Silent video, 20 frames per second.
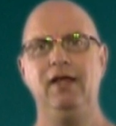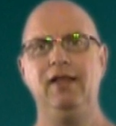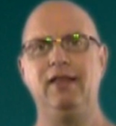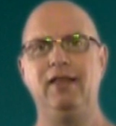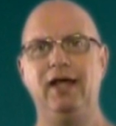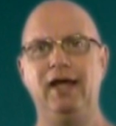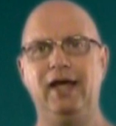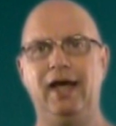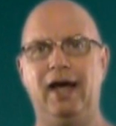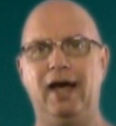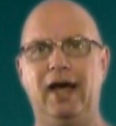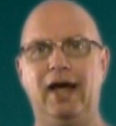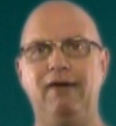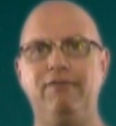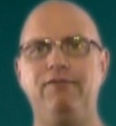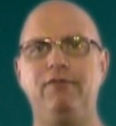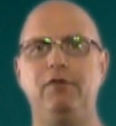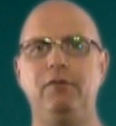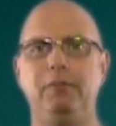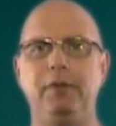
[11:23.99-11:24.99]
they
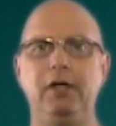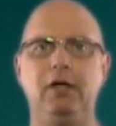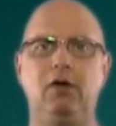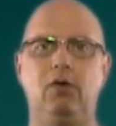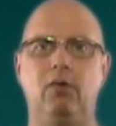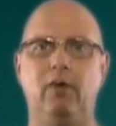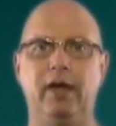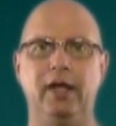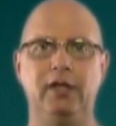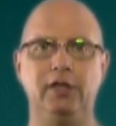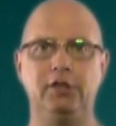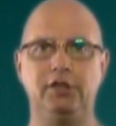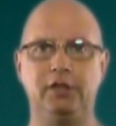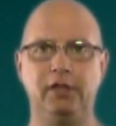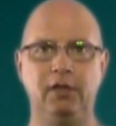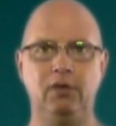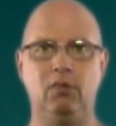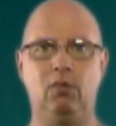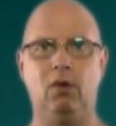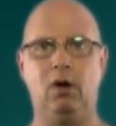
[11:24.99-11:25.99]
have to be quenched
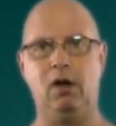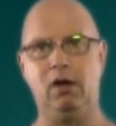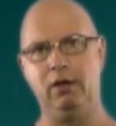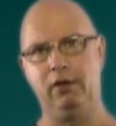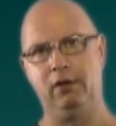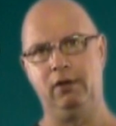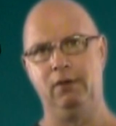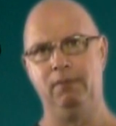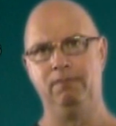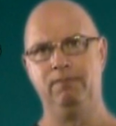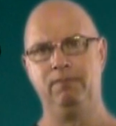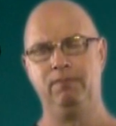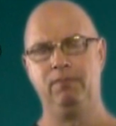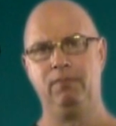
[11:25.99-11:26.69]
in water.